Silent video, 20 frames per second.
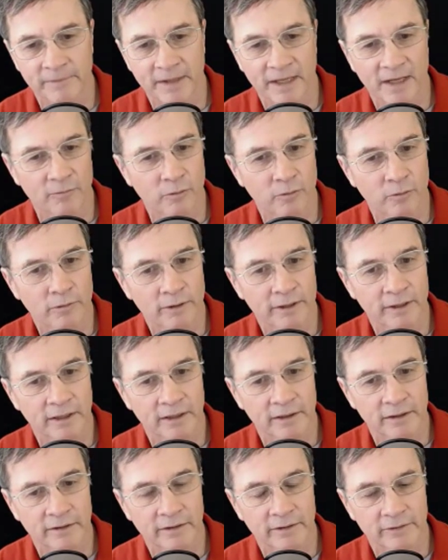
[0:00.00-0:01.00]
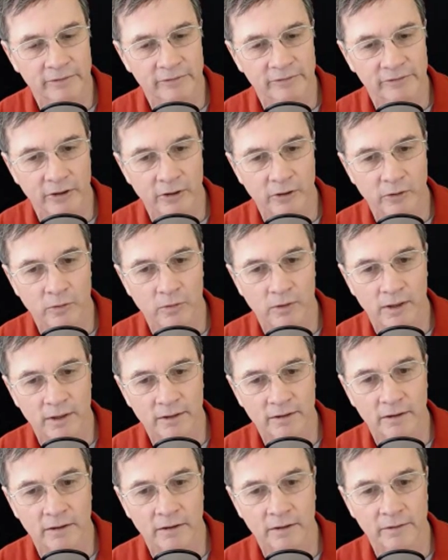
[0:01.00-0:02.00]
And we're working on another show
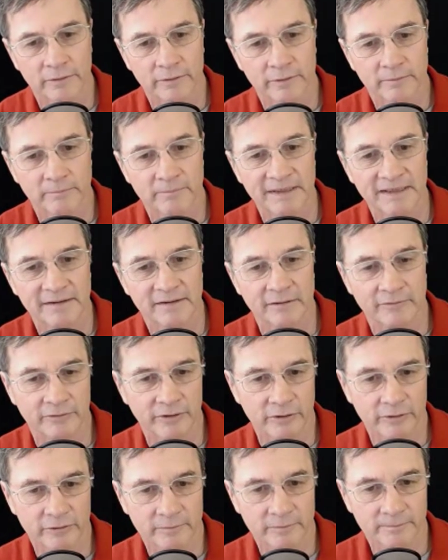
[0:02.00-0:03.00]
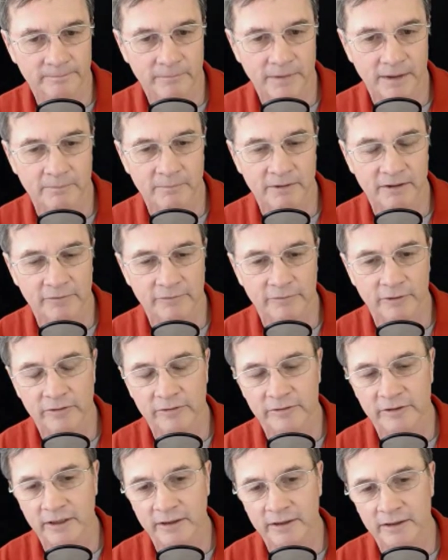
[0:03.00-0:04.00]
called Meet the Voter and
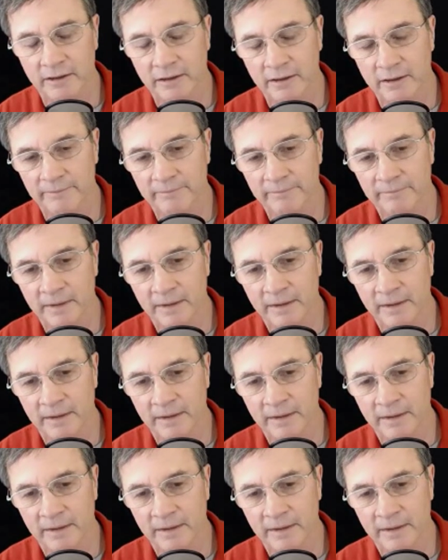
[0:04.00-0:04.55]
meetthevoter.com.